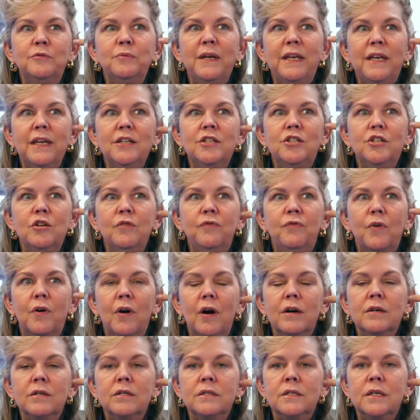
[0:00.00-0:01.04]
we can do
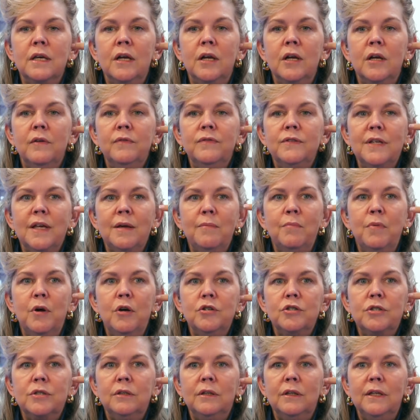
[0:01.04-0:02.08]
for ourselves
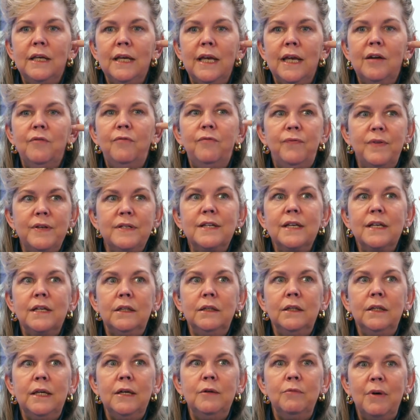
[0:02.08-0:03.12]
emotionally and
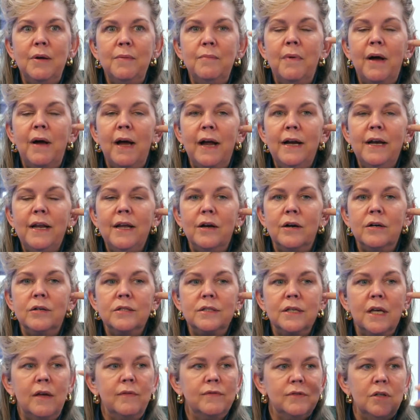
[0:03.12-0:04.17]
physically, reminding
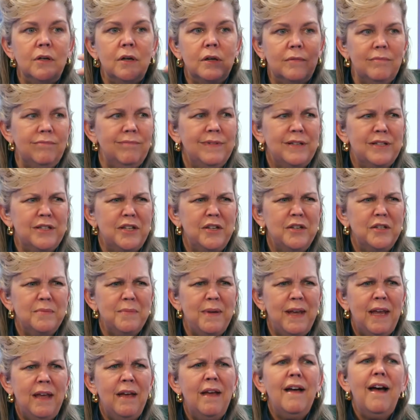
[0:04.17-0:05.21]
ourselves, look, excuse
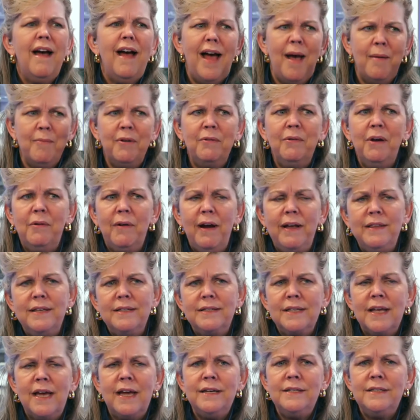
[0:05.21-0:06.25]
me, I'm going to rewrite the
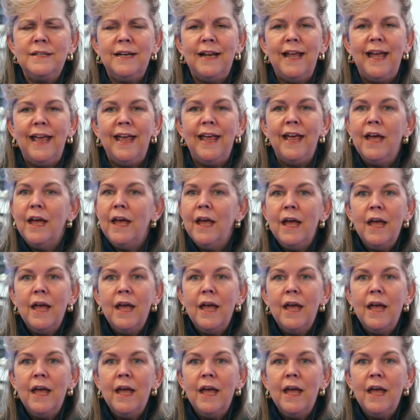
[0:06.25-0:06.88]
sign today.